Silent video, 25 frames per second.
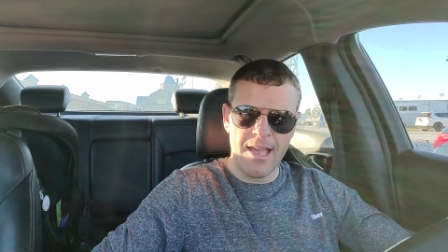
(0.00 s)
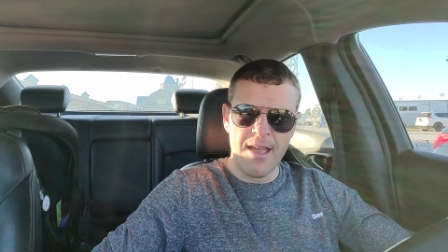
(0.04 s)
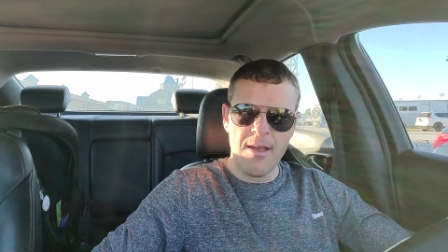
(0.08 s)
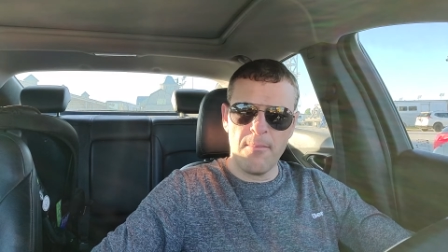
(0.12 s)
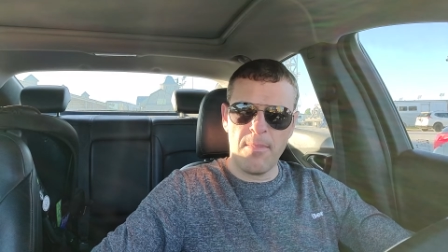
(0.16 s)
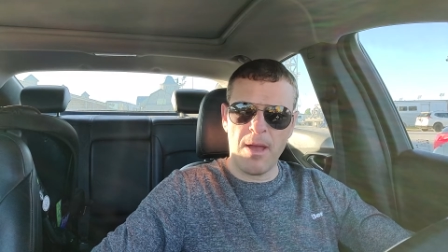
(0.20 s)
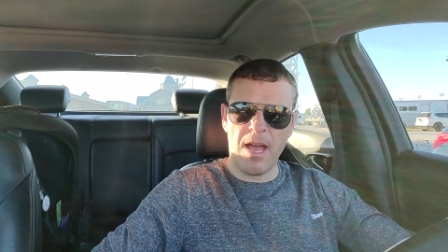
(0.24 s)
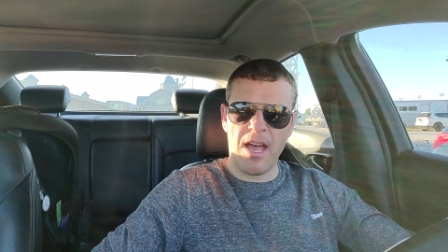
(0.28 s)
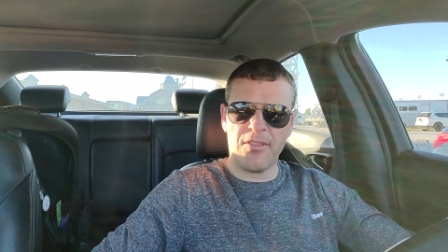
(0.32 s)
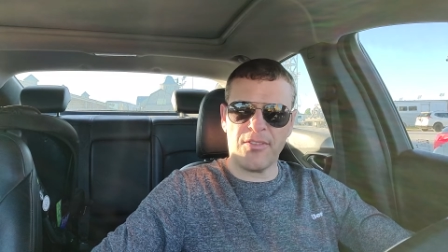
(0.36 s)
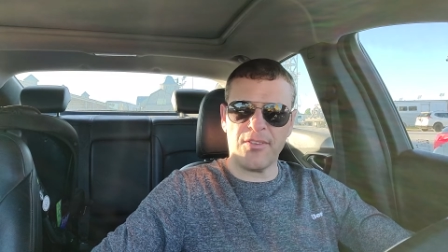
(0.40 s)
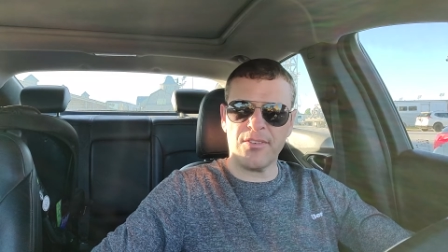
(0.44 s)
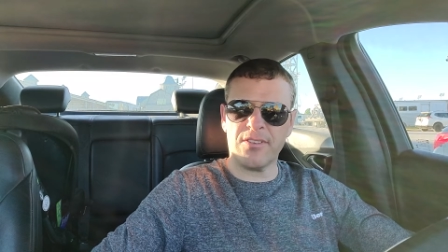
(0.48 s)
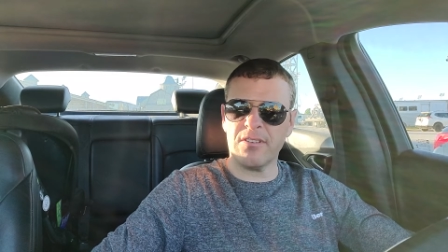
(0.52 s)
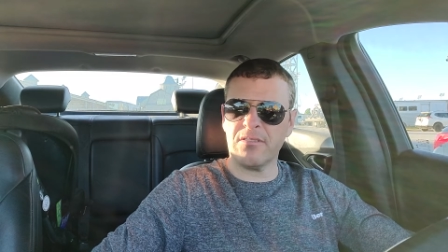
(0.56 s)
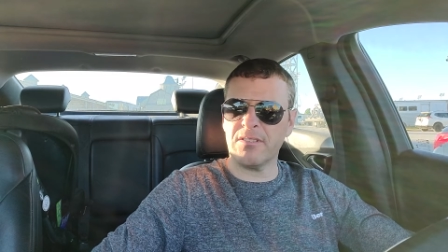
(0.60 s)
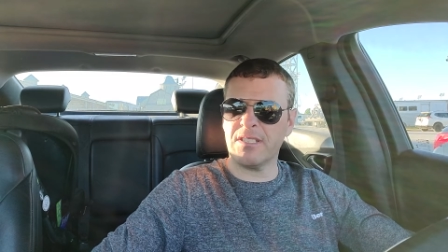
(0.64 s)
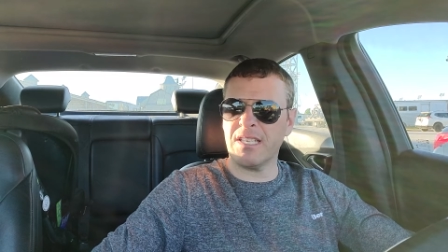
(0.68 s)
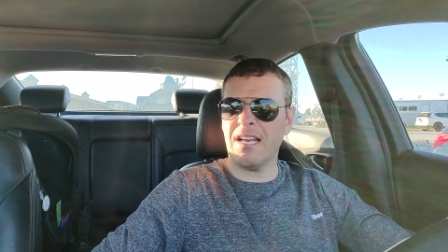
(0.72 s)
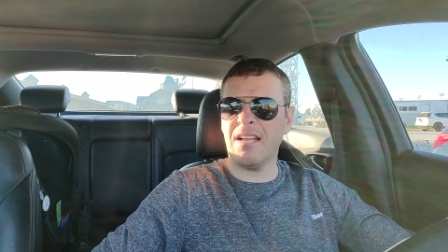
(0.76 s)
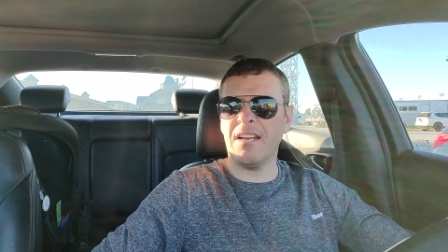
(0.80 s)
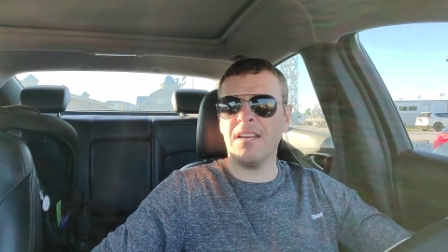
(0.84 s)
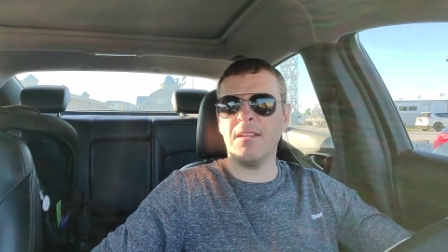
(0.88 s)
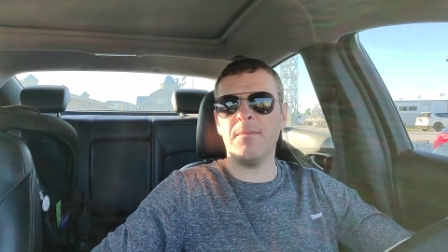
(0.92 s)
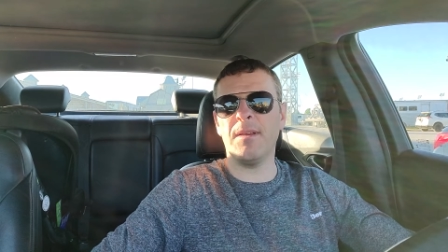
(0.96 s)
Path of
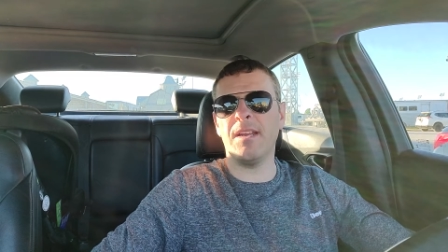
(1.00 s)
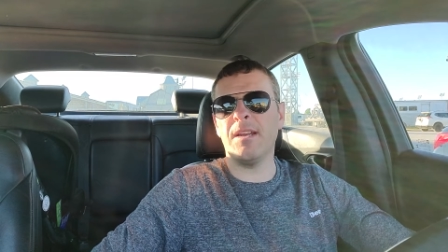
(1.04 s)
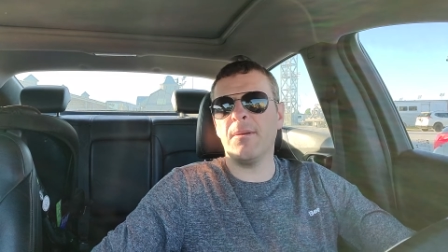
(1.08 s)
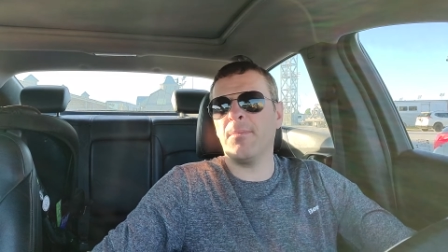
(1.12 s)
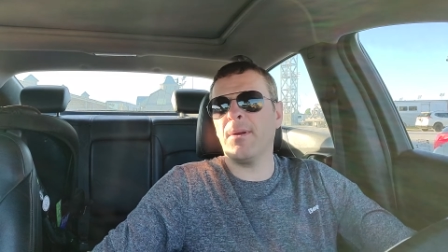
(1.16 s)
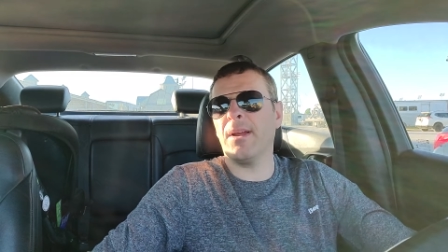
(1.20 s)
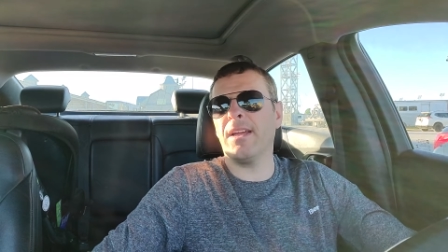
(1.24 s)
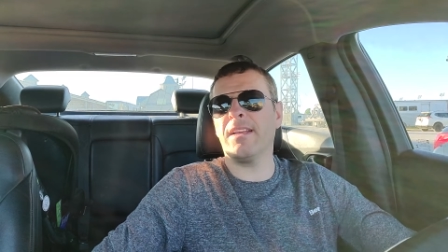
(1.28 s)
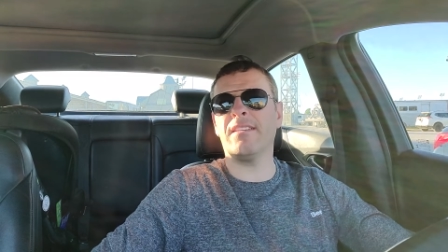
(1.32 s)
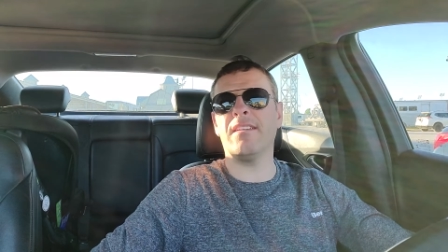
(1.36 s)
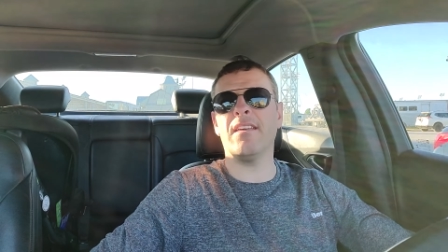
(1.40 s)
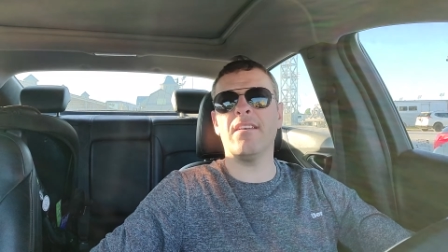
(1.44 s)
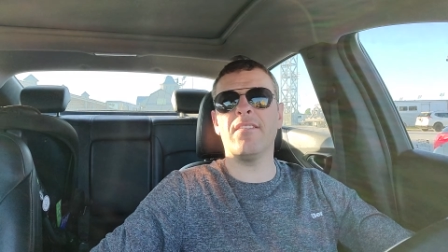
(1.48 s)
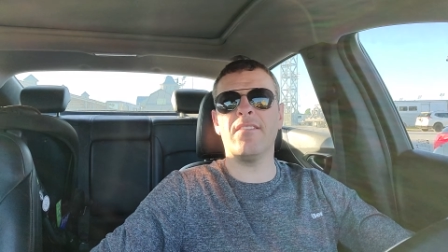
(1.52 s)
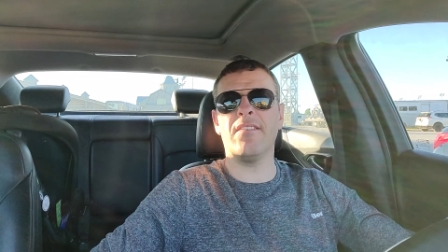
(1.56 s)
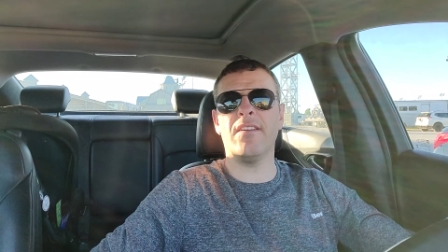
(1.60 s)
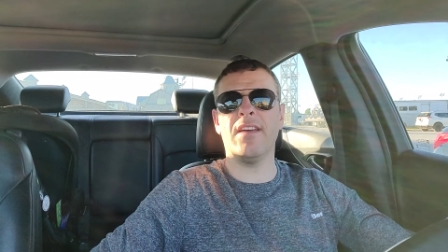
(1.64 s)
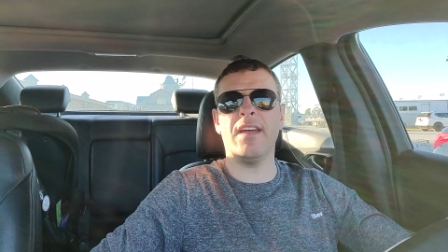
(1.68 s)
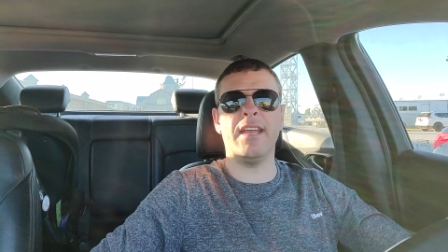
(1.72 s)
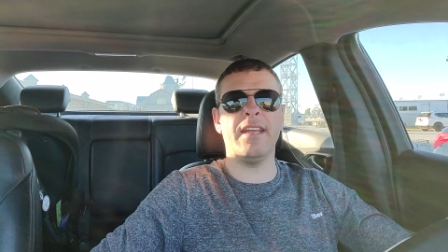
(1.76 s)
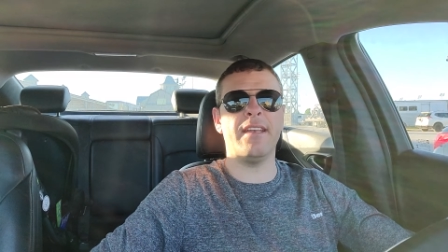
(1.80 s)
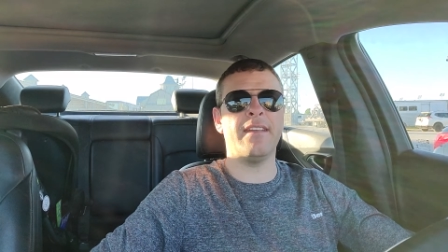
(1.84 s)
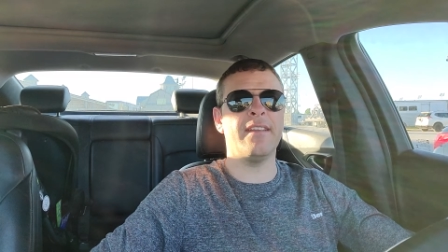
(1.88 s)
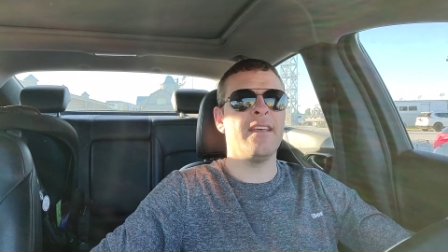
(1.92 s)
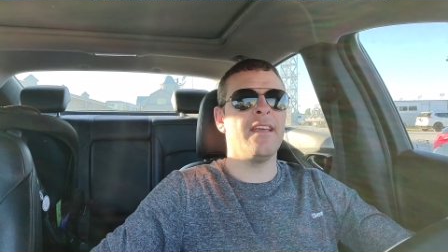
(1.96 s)
Totality made a break the other
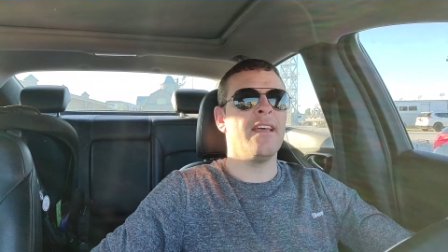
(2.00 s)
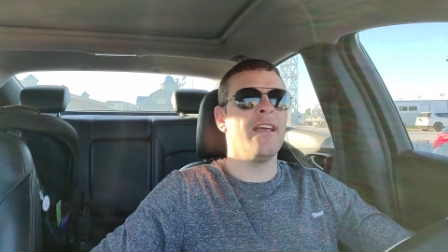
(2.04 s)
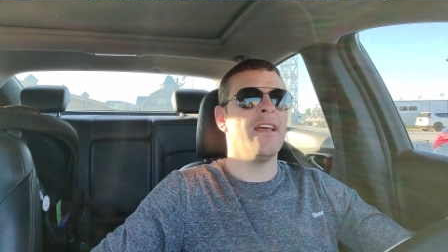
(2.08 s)
night.